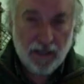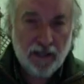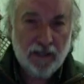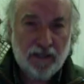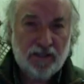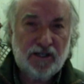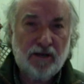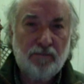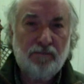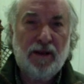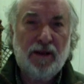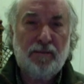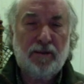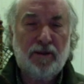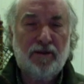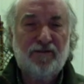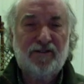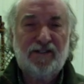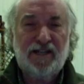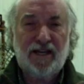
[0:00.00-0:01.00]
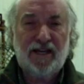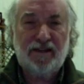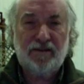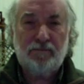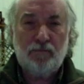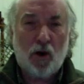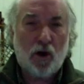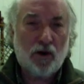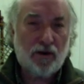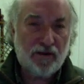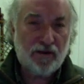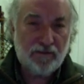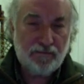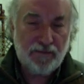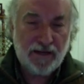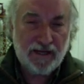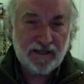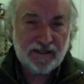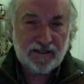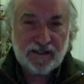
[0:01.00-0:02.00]
Some people have said the mark of the
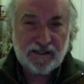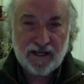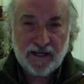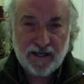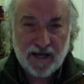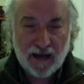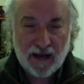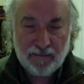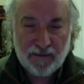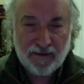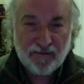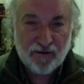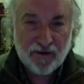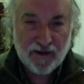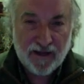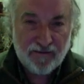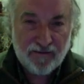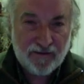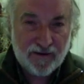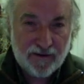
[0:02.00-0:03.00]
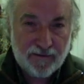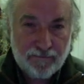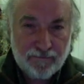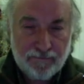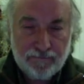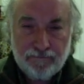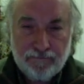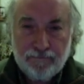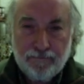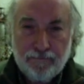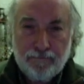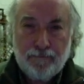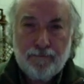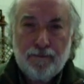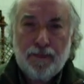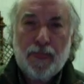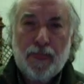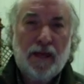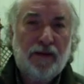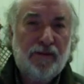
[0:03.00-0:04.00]
beast cannot be forgiven.
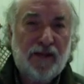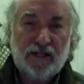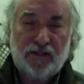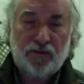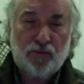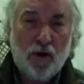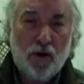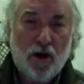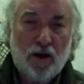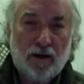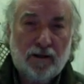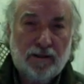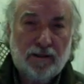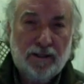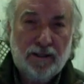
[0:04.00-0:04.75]
That's wrong.